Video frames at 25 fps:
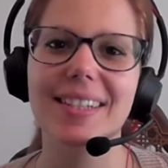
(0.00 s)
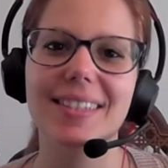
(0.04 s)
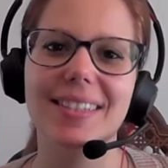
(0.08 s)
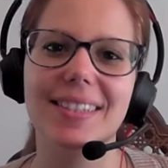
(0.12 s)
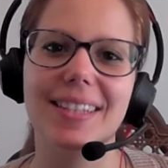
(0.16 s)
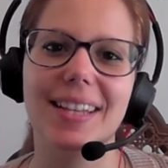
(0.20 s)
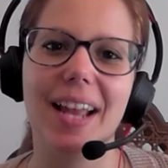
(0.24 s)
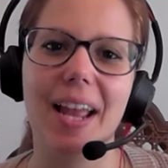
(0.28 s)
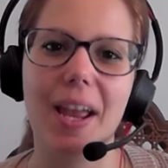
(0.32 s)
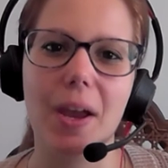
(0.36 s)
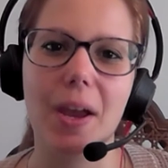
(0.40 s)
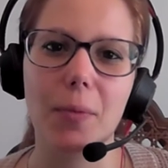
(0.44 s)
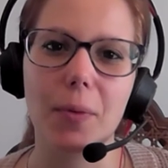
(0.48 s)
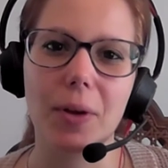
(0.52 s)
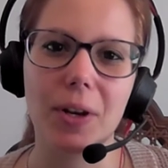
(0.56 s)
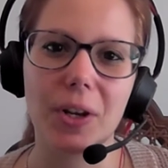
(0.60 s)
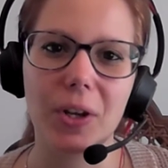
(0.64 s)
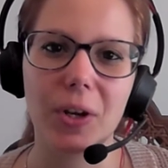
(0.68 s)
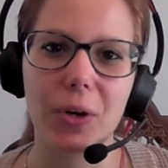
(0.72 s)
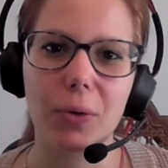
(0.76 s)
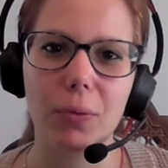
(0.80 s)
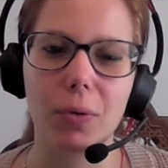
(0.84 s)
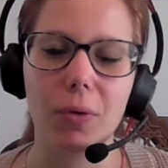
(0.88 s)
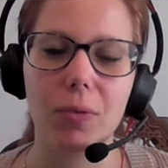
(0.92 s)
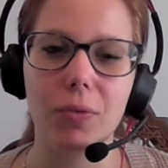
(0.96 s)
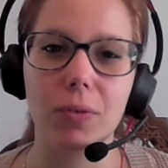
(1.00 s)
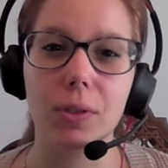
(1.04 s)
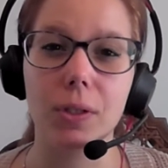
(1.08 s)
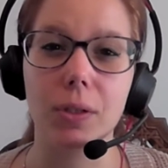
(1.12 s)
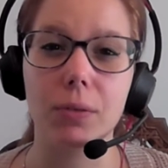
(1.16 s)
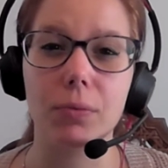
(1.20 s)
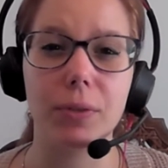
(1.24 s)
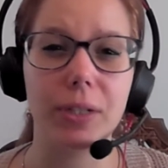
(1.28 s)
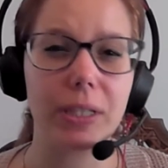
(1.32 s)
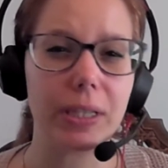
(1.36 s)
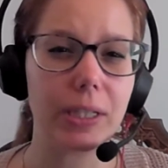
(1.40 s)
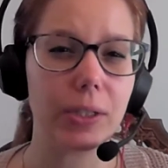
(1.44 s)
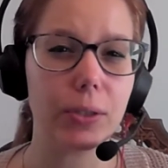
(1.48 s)
Today I want to go over a
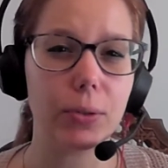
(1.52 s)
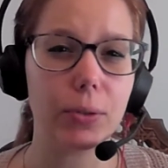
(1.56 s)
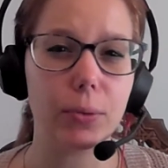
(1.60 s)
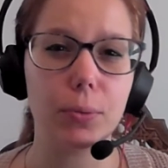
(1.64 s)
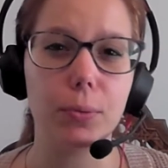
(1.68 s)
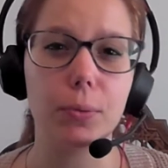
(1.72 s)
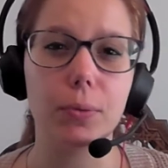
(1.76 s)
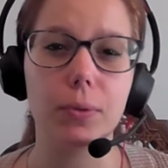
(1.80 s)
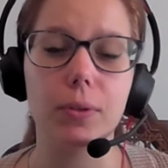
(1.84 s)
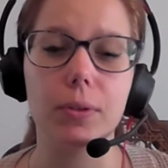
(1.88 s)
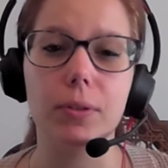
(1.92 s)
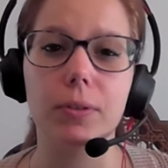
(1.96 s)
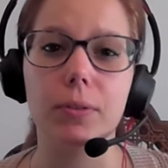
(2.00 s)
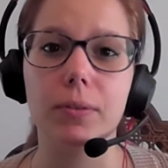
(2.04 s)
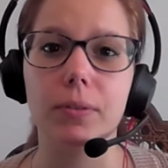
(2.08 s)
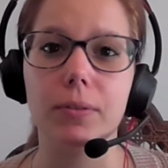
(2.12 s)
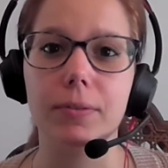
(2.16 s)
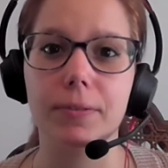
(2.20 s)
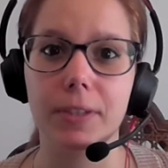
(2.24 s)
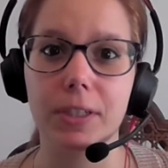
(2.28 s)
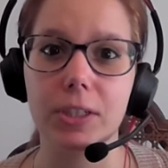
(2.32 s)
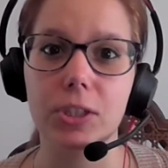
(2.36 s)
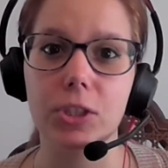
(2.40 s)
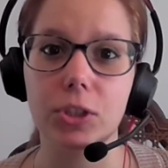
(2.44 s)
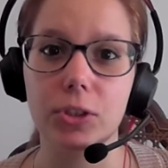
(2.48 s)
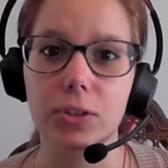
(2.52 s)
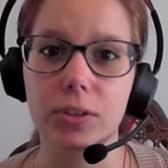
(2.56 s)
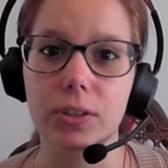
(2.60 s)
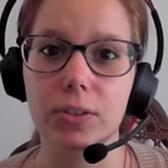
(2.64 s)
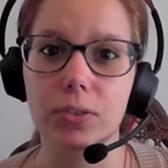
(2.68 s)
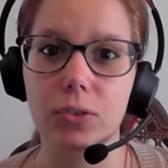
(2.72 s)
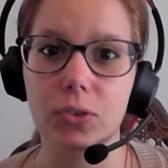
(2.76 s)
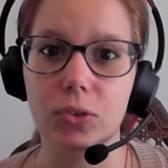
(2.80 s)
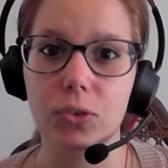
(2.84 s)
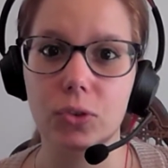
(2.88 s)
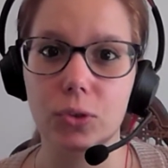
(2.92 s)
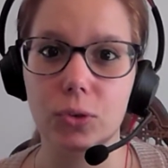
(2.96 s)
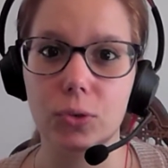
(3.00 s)
really cool feature
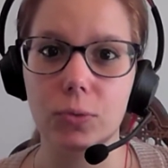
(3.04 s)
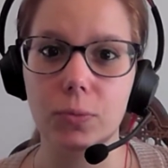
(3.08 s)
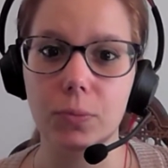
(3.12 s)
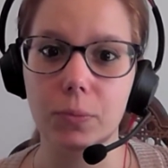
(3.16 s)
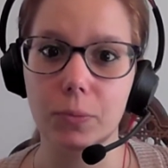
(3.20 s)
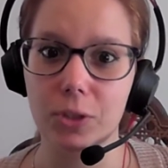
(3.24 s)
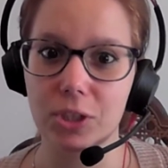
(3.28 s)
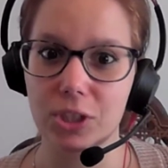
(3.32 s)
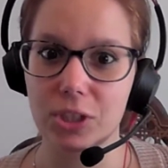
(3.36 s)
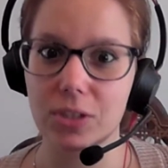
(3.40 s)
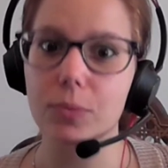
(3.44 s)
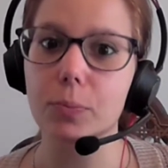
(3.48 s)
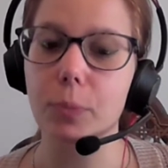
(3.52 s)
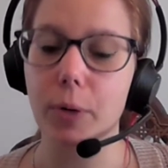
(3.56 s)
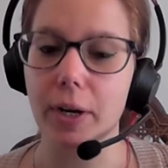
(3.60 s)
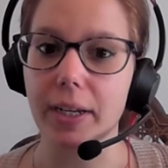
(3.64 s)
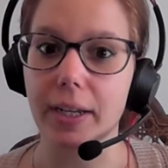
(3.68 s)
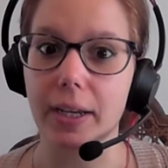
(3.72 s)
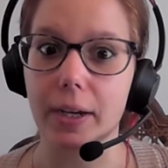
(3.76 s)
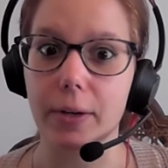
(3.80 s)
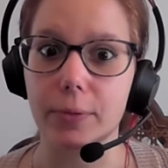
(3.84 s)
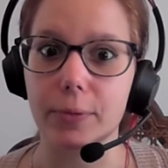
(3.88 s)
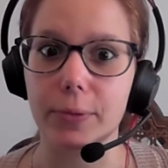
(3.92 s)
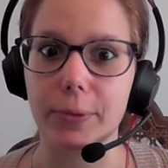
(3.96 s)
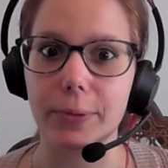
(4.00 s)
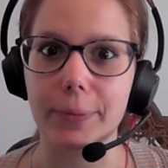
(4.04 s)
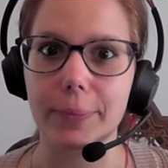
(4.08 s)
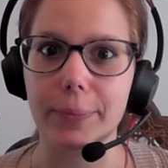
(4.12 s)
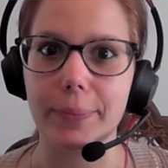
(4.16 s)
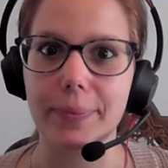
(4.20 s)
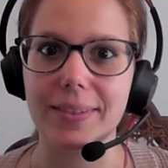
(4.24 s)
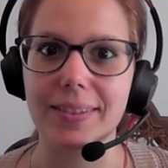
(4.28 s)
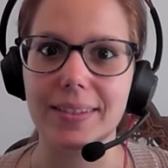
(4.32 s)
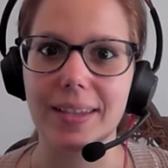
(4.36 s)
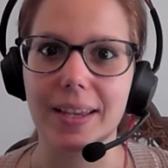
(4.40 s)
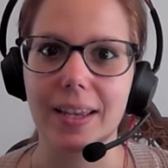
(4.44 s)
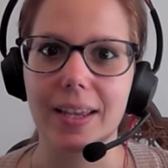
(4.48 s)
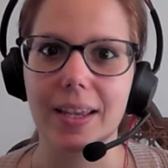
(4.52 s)
in Zoom, which is breakout
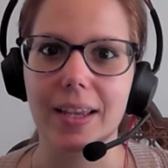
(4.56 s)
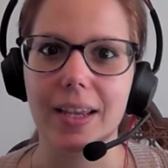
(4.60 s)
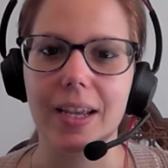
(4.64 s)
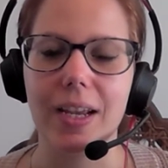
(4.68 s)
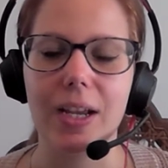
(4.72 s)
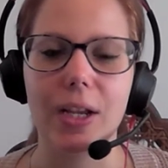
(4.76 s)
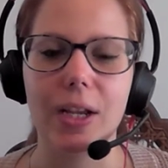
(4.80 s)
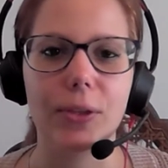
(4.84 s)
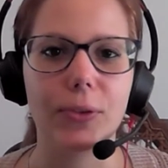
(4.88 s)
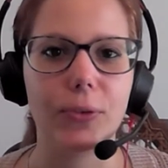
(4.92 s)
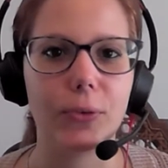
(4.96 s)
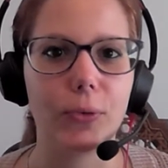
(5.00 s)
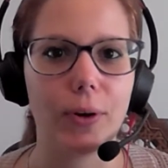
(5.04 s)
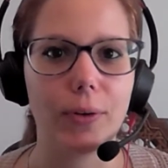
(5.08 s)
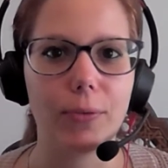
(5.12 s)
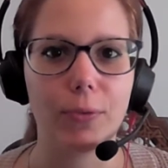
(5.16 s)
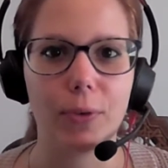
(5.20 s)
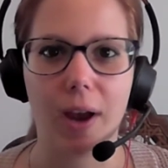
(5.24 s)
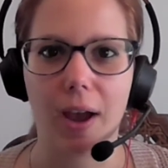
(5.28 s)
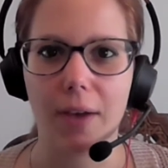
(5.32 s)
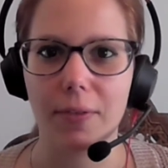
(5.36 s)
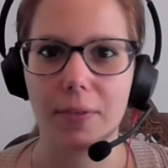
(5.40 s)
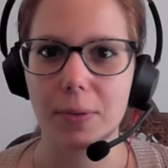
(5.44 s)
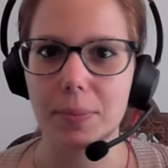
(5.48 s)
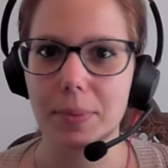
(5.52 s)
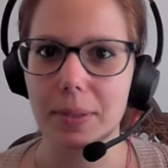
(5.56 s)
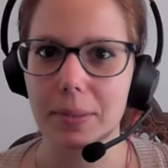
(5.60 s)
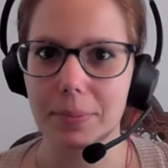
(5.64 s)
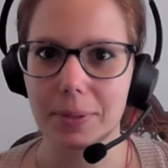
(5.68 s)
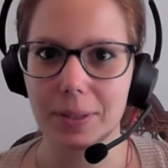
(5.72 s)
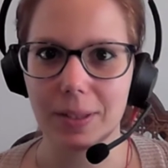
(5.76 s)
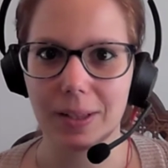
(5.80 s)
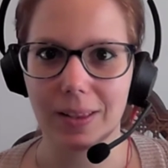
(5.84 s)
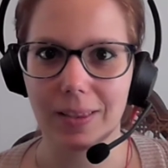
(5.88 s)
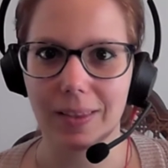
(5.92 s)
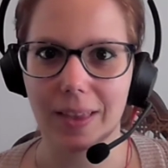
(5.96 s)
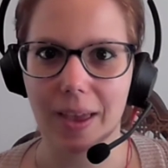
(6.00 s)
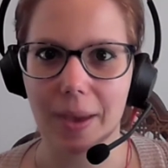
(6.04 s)
rooms. It's great for having people
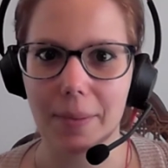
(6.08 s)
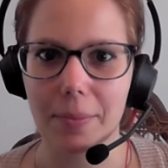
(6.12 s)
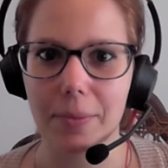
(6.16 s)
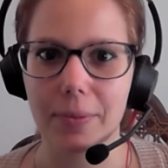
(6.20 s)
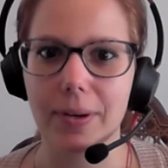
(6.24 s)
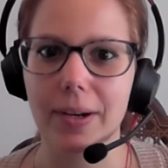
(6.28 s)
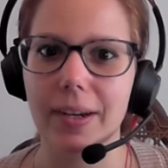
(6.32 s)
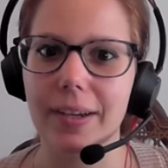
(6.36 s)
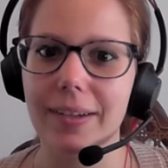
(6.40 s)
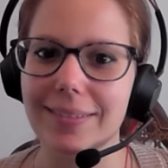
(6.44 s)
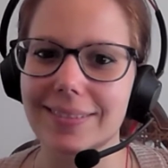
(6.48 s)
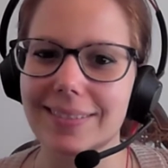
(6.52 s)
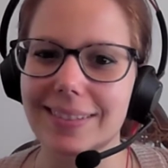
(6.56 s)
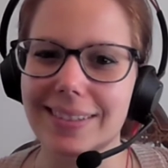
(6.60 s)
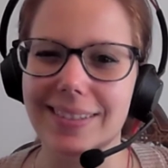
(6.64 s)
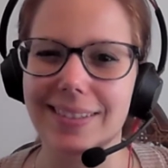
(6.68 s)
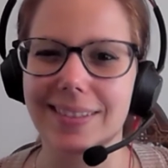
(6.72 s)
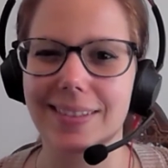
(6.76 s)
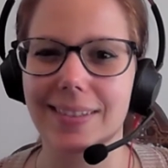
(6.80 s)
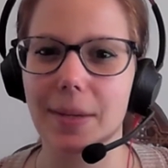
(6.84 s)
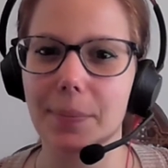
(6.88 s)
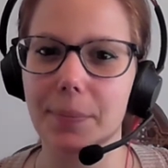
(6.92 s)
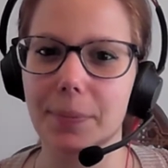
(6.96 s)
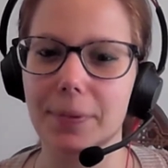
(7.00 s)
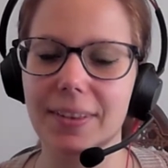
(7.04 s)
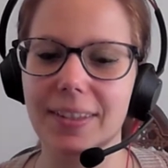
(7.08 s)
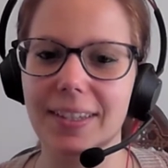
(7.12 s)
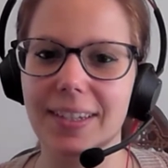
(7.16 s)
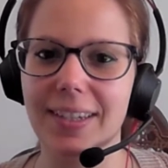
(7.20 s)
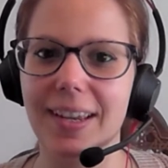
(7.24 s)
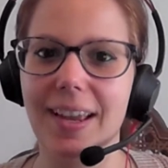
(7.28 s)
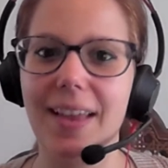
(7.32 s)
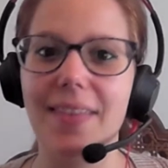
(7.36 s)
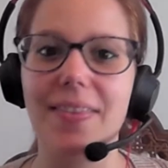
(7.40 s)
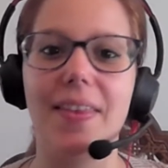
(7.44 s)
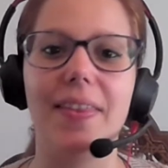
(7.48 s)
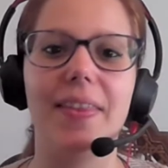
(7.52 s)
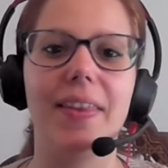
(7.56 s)
collaborate separately
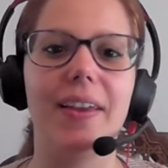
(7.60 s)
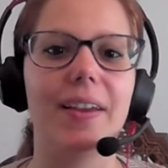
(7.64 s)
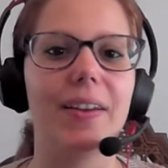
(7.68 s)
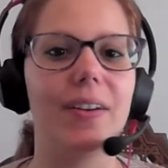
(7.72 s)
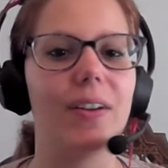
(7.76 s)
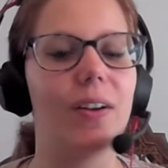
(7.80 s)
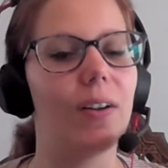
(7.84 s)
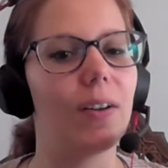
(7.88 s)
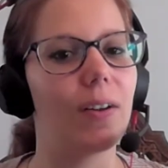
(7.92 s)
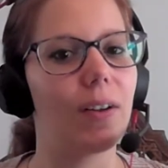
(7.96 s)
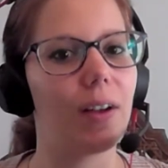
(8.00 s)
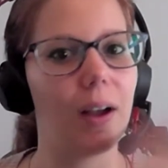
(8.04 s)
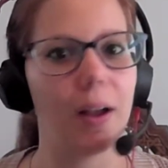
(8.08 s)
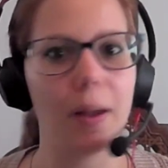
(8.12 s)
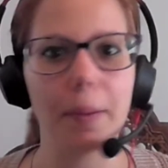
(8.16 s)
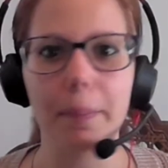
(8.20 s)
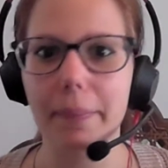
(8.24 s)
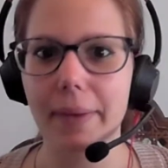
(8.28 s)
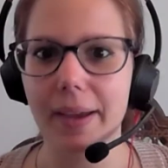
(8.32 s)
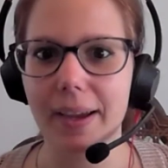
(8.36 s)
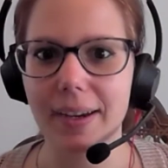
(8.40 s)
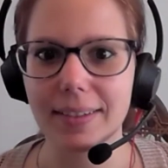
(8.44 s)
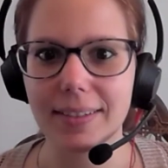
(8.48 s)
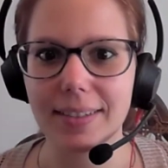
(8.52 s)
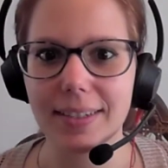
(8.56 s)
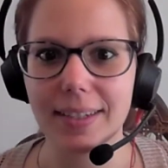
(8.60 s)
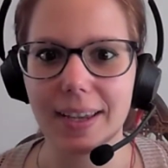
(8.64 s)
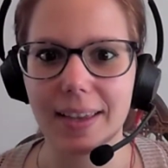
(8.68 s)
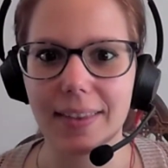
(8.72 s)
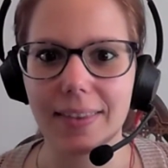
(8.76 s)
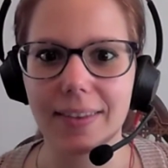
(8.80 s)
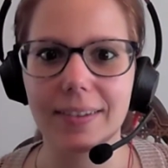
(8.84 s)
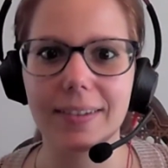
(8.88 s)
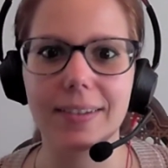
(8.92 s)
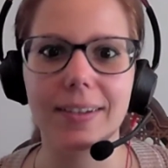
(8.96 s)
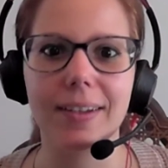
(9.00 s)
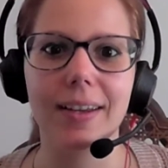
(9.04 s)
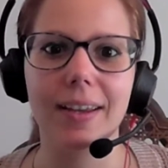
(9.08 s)
and then they can all come back
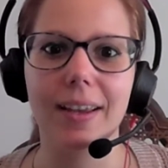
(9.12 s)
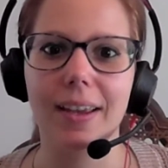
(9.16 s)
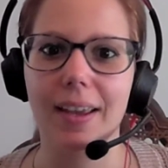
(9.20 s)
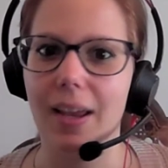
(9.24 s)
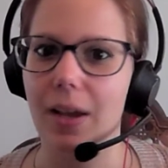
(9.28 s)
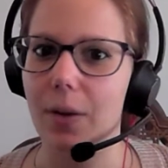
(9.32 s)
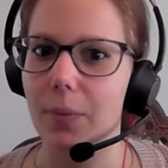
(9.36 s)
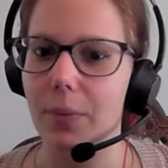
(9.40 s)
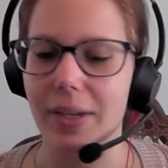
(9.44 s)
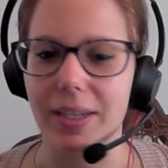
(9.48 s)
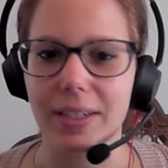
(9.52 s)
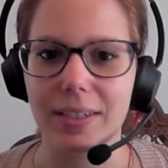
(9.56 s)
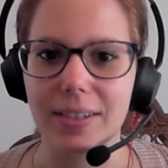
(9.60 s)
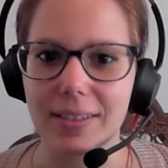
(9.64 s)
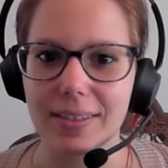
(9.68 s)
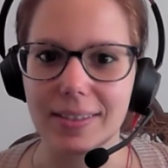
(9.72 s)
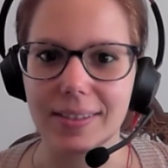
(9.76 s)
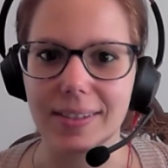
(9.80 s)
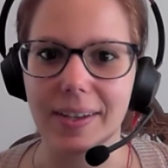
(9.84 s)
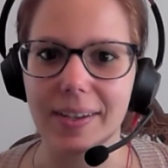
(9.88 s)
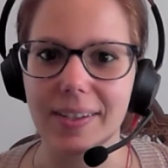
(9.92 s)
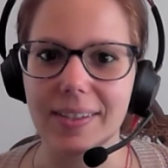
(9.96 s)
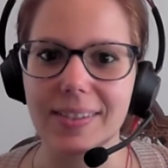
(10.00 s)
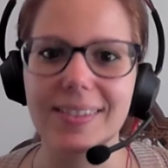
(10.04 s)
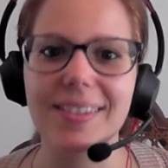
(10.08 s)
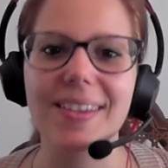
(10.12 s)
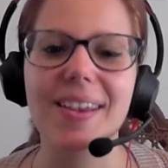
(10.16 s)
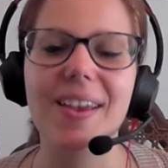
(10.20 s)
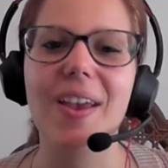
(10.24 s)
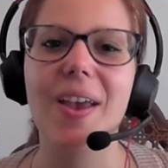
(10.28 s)
together and we can discuss.